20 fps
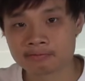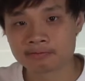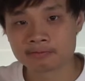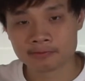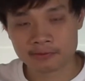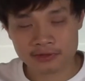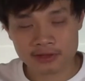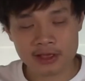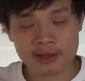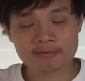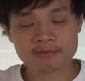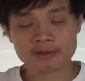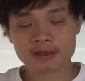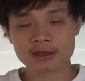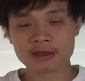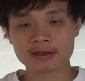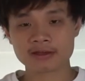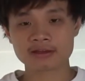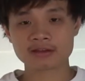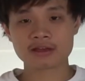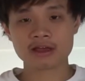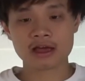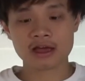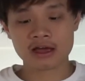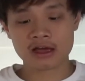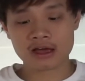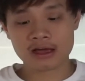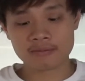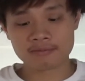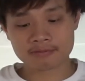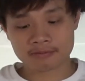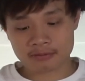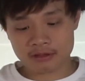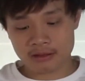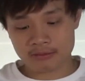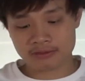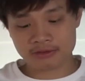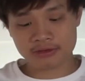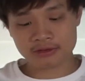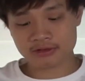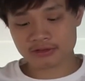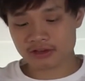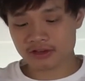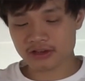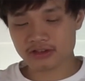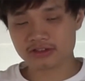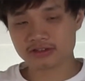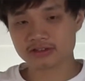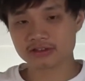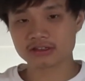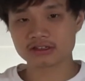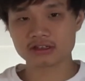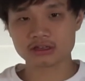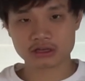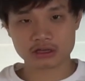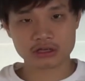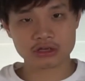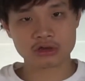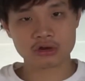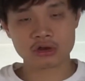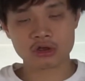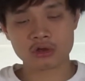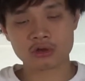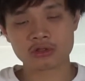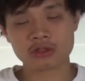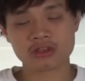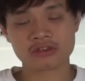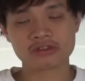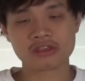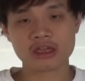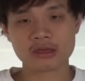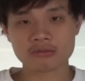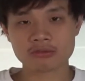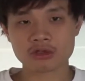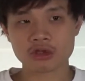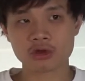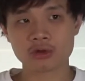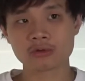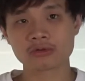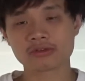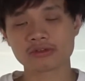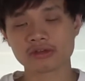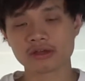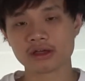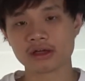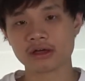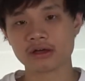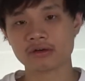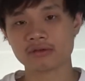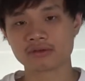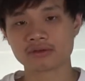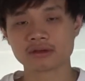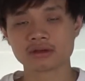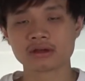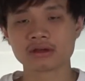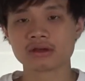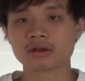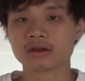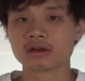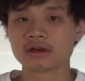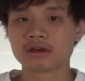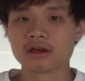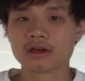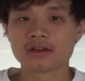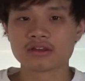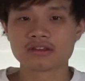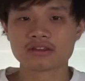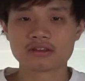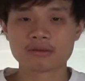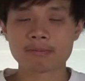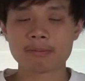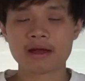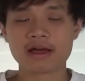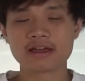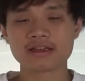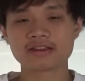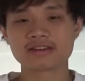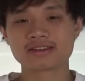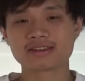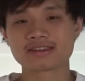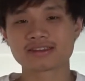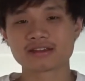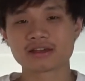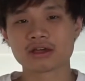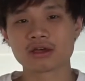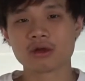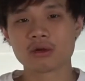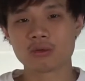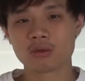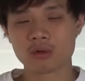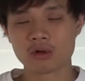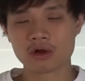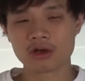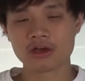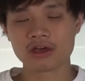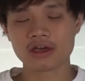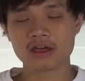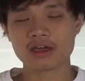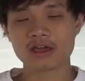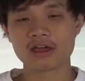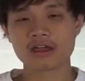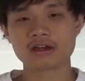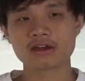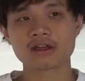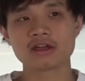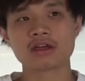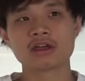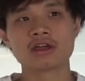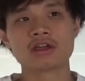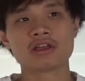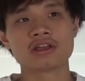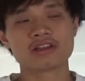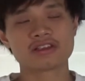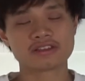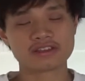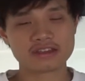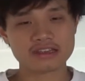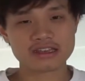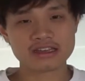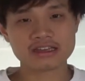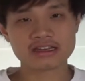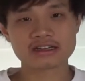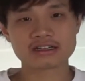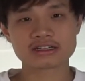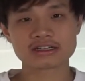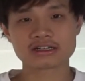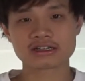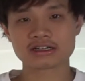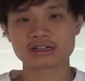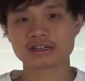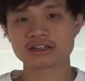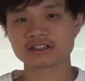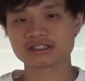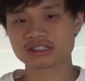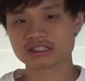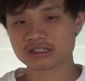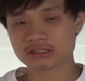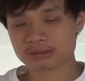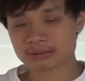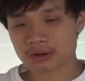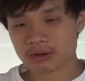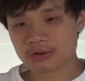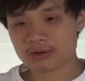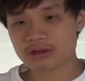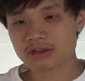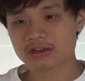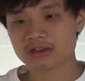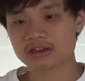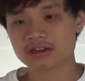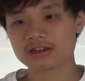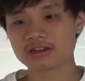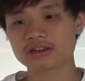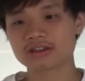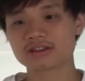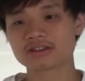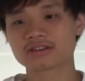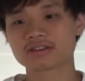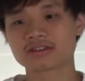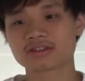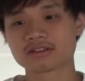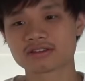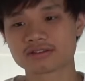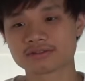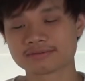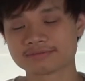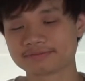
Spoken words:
Same thing, I'm still tasting like, the same notes of spiced wood, cedar, smokiness.